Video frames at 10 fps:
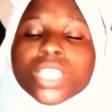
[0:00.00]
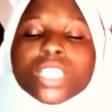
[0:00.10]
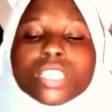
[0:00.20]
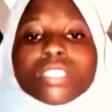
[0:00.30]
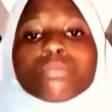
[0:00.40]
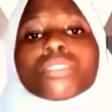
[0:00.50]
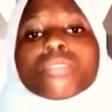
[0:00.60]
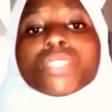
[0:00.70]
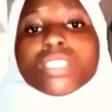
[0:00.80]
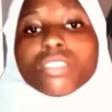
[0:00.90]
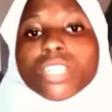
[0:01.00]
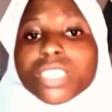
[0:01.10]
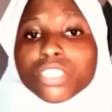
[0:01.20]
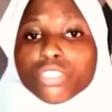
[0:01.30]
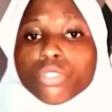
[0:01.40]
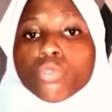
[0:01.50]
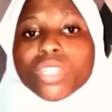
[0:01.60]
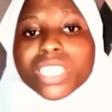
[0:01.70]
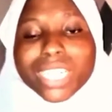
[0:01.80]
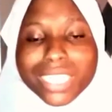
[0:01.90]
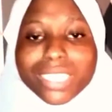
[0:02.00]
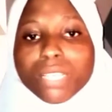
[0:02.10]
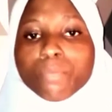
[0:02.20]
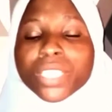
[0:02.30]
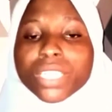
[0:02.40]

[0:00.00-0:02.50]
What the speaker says: it enables the business organization to neglect them,